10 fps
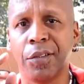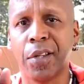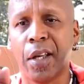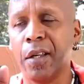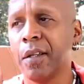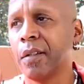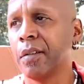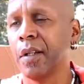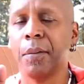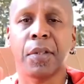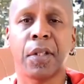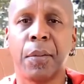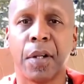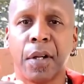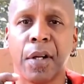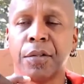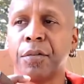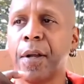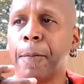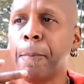okay. I'll just give it 100,
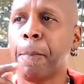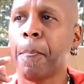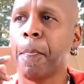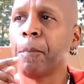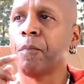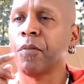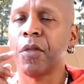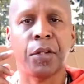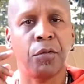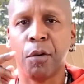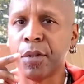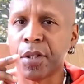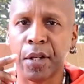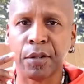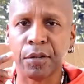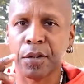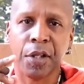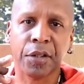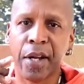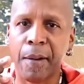right? Nothing wrong with sales.
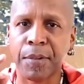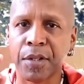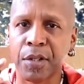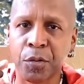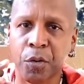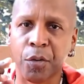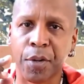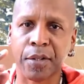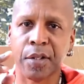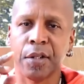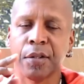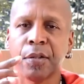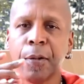Nothing happens in this world without sales.